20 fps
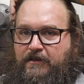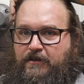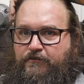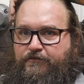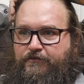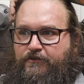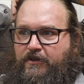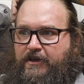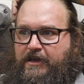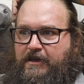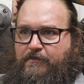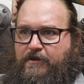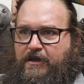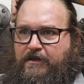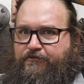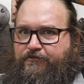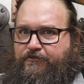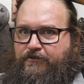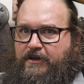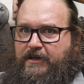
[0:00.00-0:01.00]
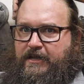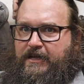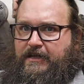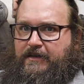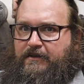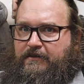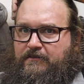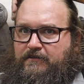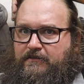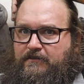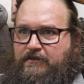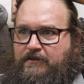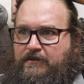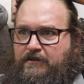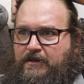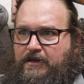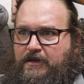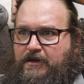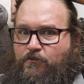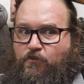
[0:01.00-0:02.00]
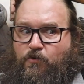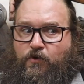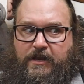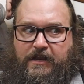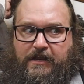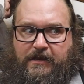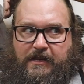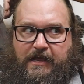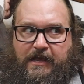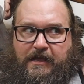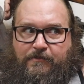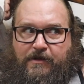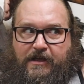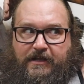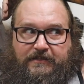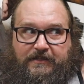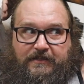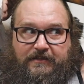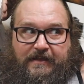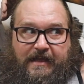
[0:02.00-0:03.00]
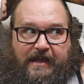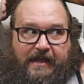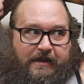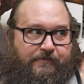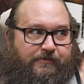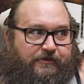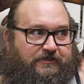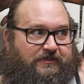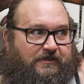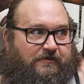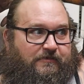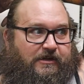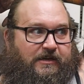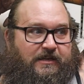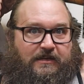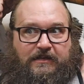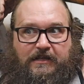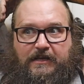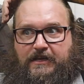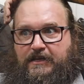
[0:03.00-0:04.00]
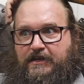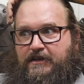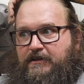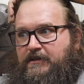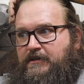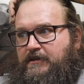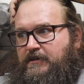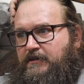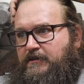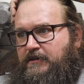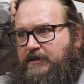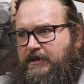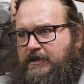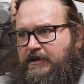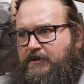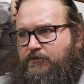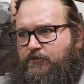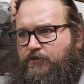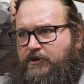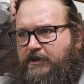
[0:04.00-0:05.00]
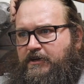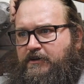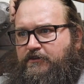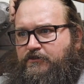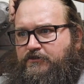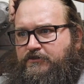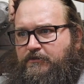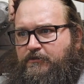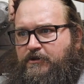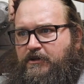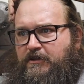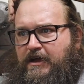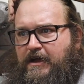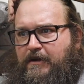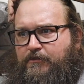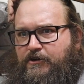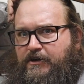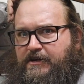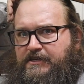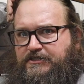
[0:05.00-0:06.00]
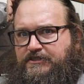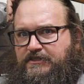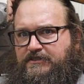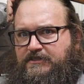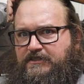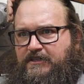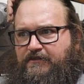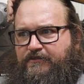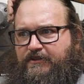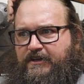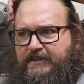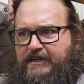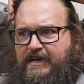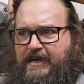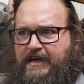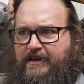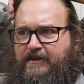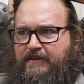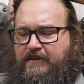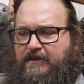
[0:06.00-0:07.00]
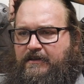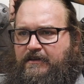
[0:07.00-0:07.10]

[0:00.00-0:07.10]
full handmade front end. We didn't hand make the tank, but somebody did. You know, we're going to do some collaboration stuff like that.